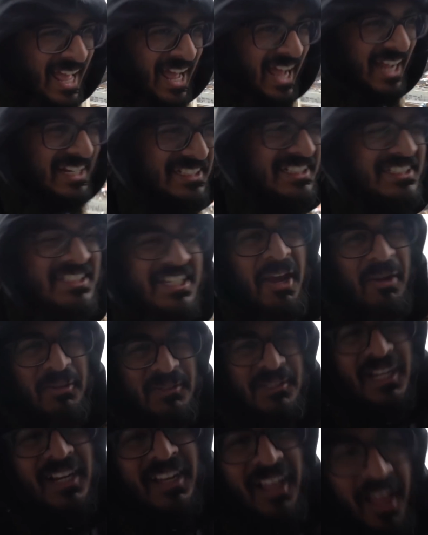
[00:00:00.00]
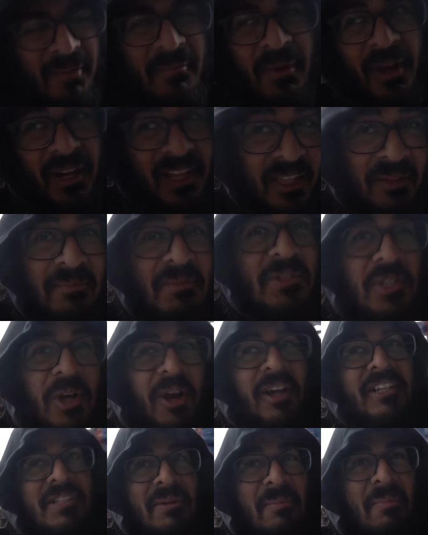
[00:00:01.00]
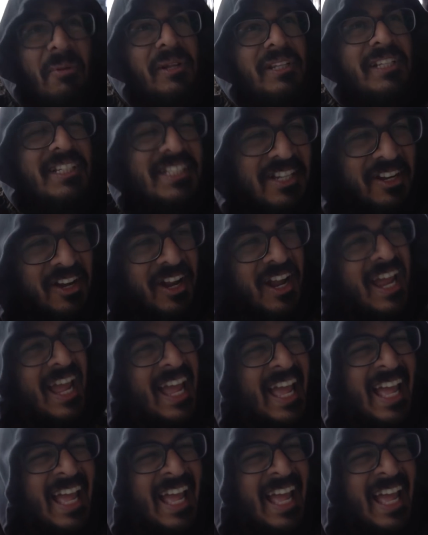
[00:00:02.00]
I did say I was gonna climb Mount Kilimanjaro at some point this year.